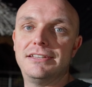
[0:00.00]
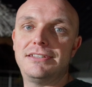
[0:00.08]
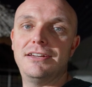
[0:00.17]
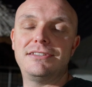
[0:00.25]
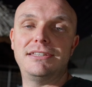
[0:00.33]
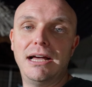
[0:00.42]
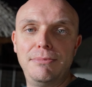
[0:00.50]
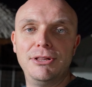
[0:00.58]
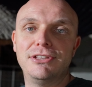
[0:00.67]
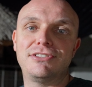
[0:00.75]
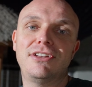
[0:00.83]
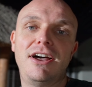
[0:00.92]
So it's double
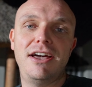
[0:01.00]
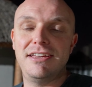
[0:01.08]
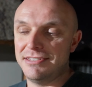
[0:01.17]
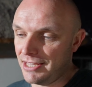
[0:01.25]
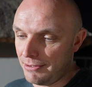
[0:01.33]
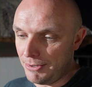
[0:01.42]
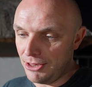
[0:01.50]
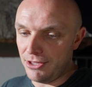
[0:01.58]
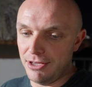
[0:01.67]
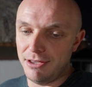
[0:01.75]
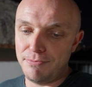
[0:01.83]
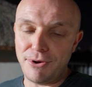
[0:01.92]
the size, double
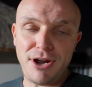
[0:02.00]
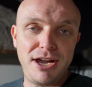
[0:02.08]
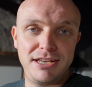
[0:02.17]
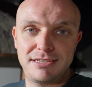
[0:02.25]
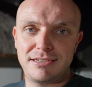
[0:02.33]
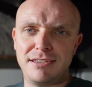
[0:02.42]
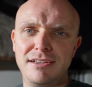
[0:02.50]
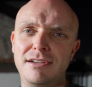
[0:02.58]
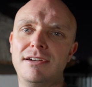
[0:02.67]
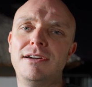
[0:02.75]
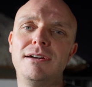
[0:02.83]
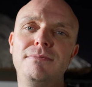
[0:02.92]
the price,
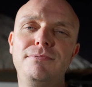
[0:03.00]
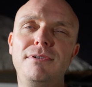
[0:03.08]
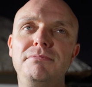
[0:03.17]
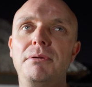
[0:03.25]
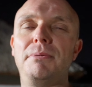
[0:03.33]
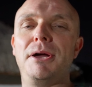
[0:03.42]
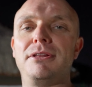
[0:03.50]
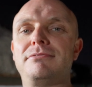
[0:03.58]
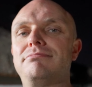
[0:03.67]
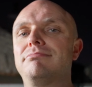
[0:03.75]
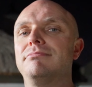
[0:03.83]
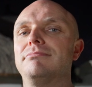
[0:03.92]
probably about,
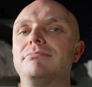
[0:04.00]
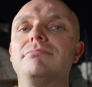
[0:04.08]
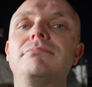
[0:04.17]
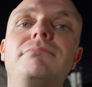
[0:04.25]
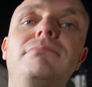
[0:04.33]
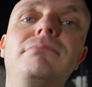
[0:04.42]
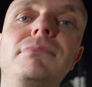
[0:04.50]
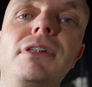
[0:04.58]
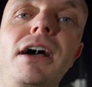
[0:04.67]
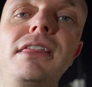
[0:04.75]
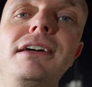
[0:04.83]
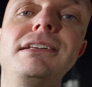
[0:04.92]

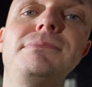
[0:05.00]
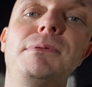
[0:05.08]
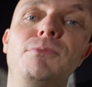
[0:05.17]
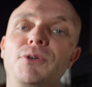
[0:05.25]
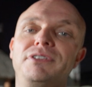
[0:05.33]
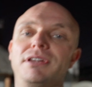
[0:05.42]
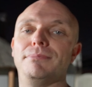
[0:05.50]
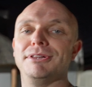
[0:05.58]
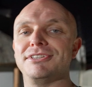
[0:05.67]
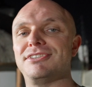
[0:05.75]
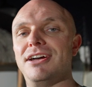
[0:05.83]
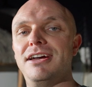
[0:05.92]
no, I think it's a bit more than double
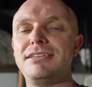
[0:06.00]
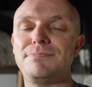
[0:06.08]
the size,